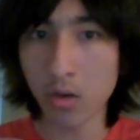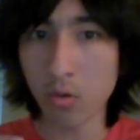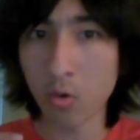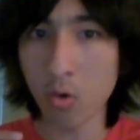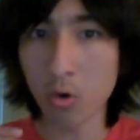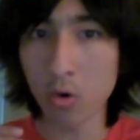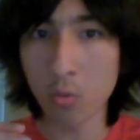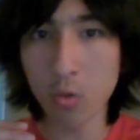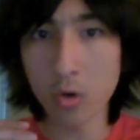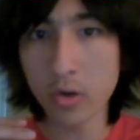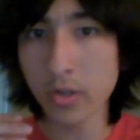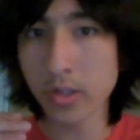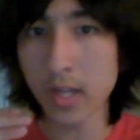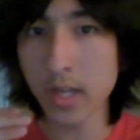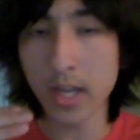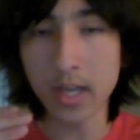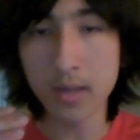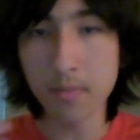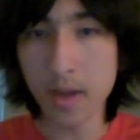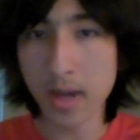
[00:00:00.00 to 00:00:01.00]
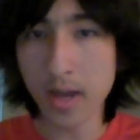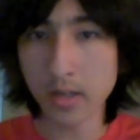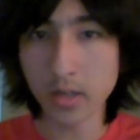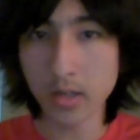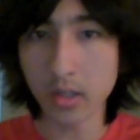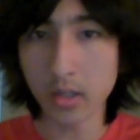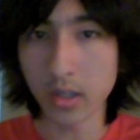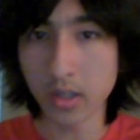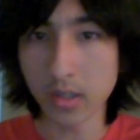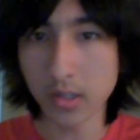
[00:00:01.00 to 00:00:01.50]
or words that
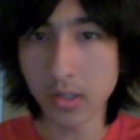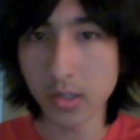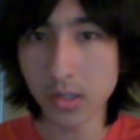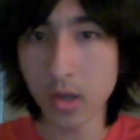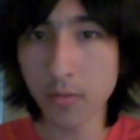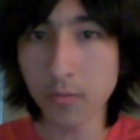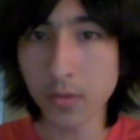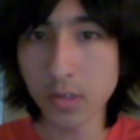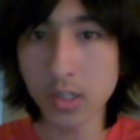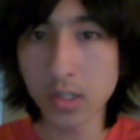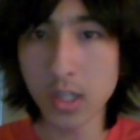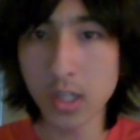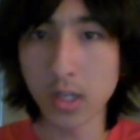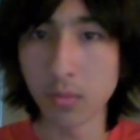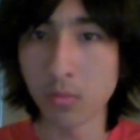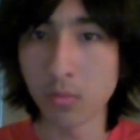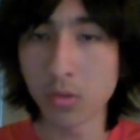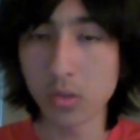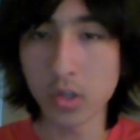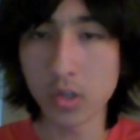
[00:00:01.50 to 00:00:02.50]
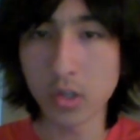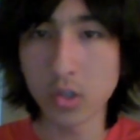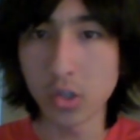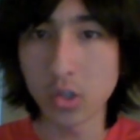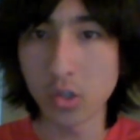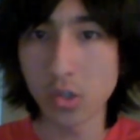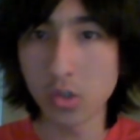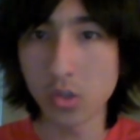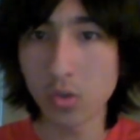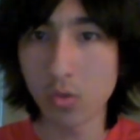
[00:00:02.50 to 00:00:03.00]
emasculate the self-esteem, such
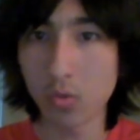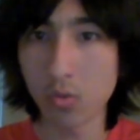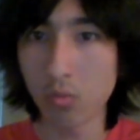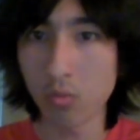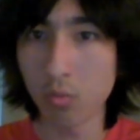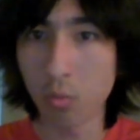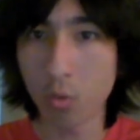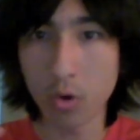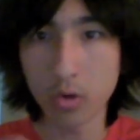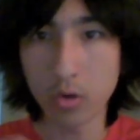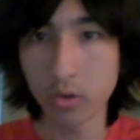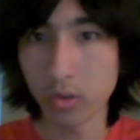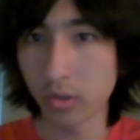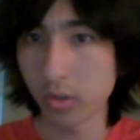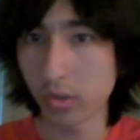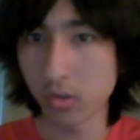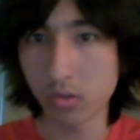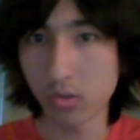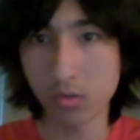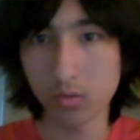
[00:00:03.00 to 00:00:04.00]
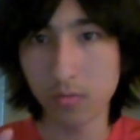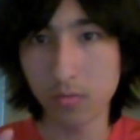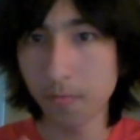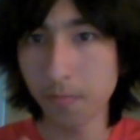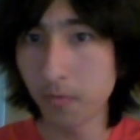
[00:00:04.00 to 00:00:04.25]
as worthless,